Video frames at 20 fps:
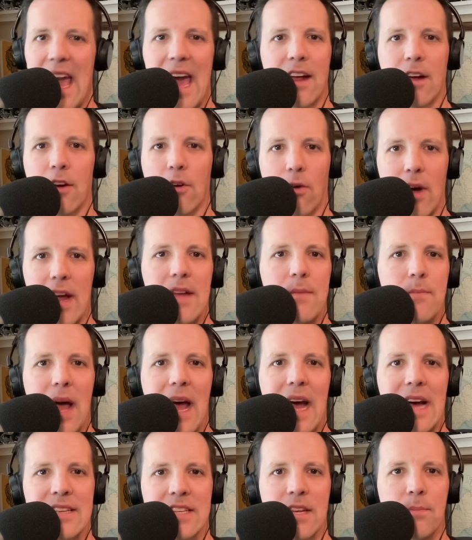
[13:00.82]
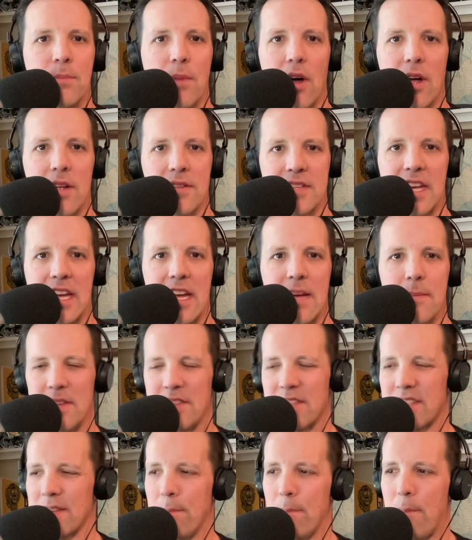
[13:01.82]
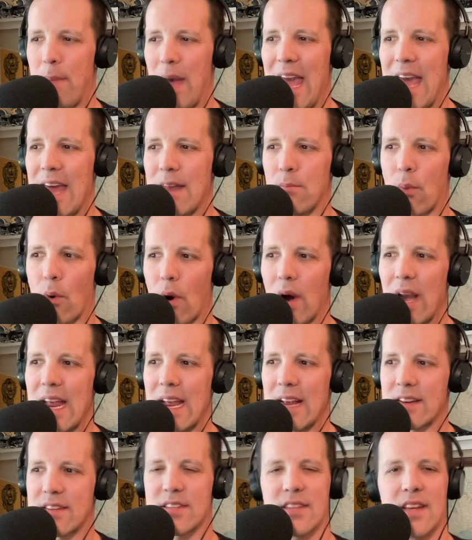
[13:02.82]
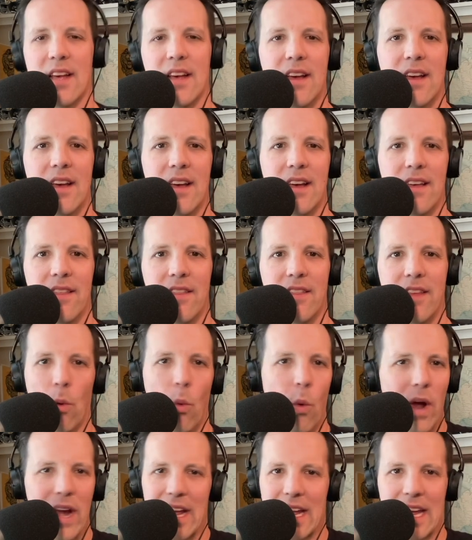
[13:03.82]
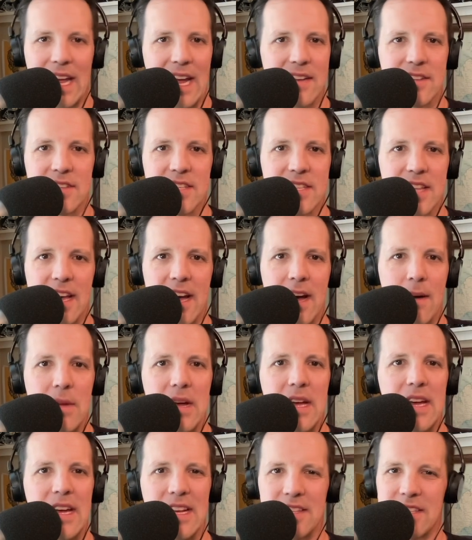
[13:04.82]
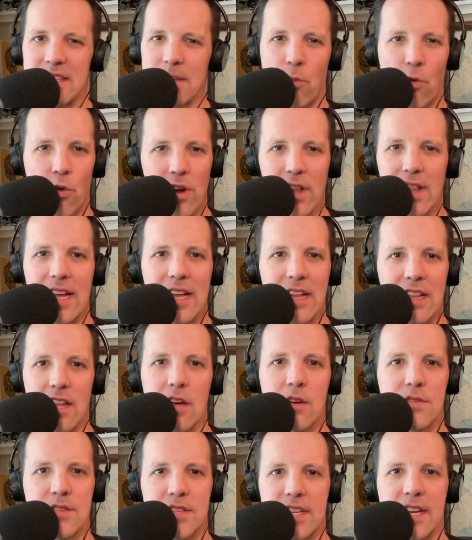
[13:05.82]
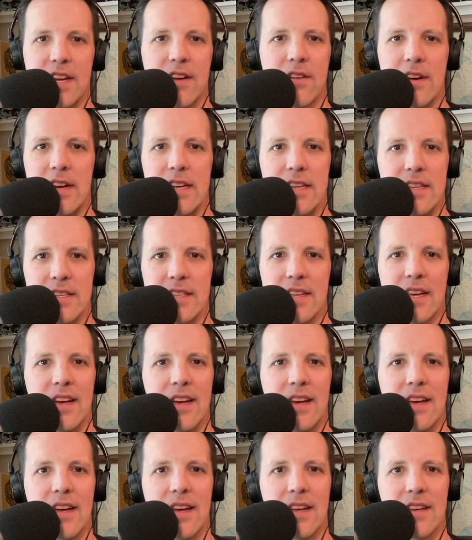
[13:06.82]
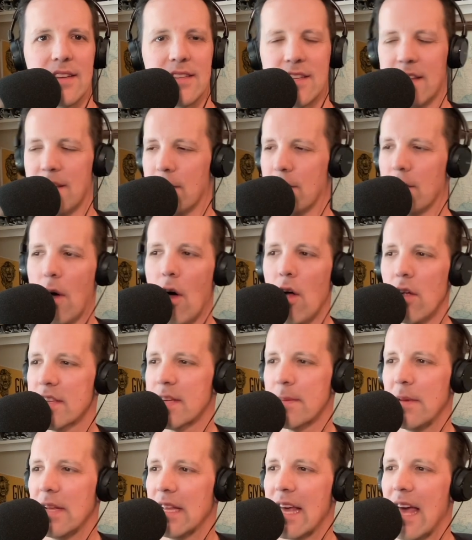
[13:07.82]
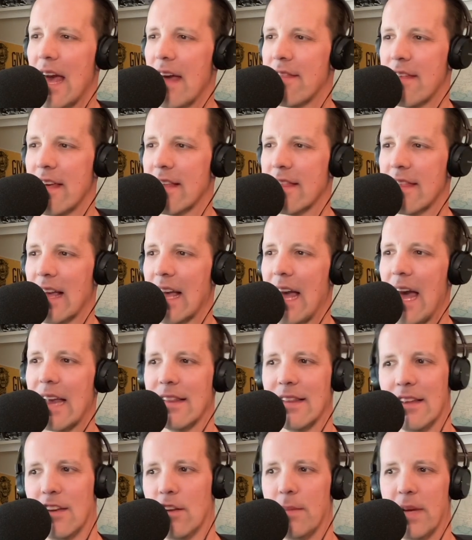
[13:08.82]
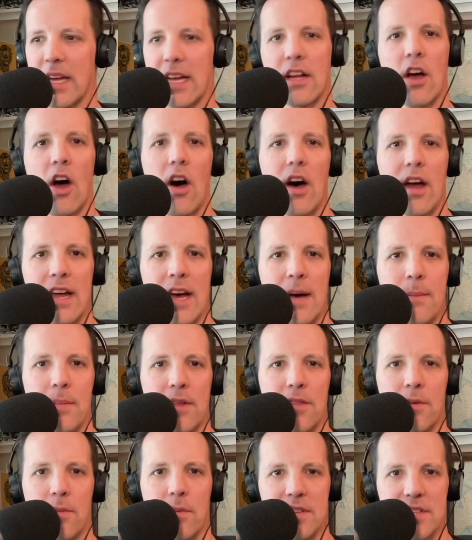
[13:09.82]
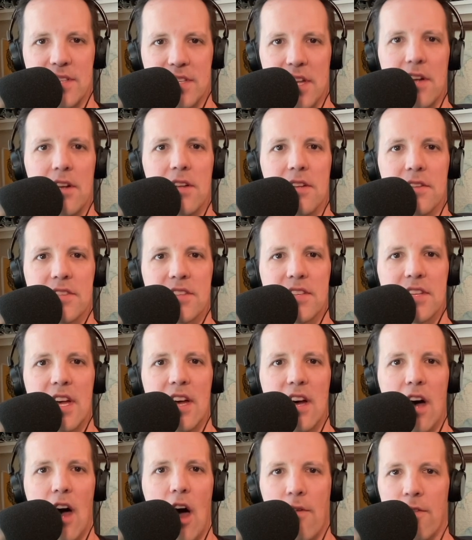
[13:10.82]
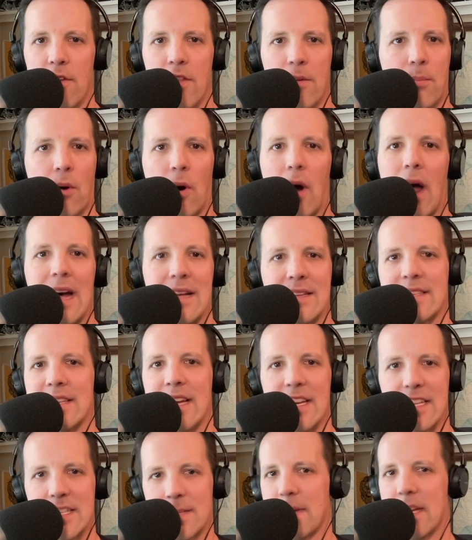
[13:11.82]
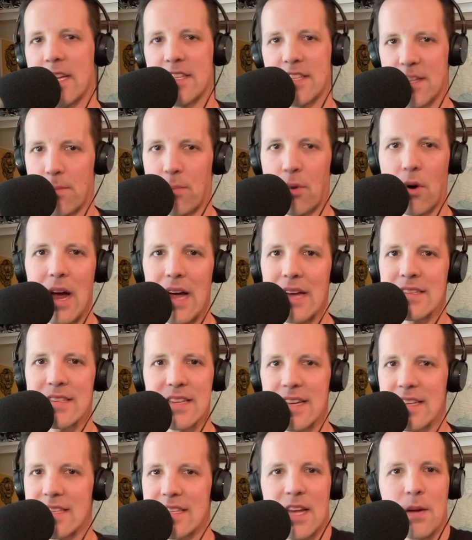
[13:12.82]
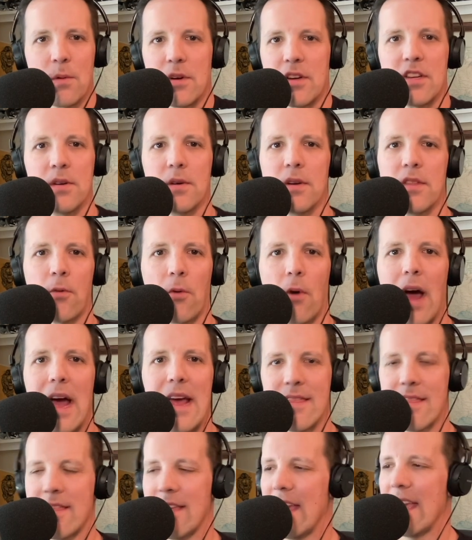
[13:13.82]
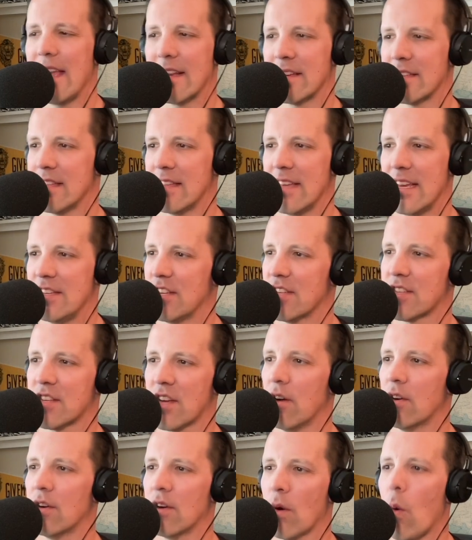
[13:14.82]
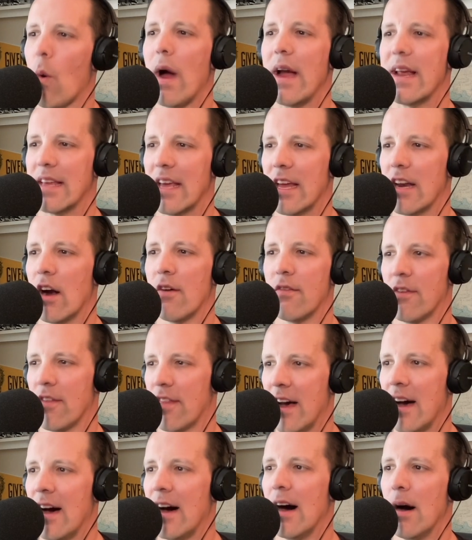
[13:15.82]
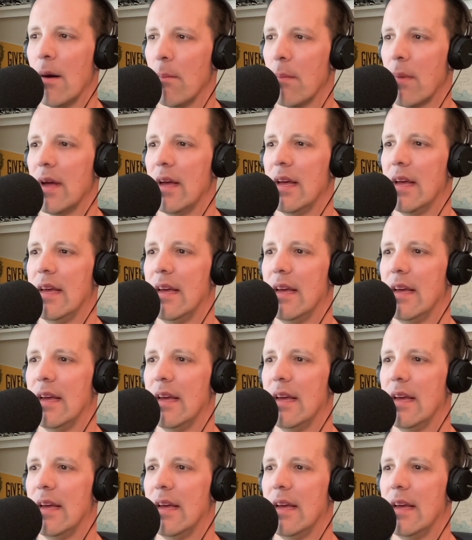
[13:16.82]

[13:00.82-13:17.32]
had a great basketball team and some bad breaks that went against them in some really close series. Ultimately, I think they got a little bit caught up in the results over the process, because the process, they were doing the right things and they just couldn't quite get over the hump.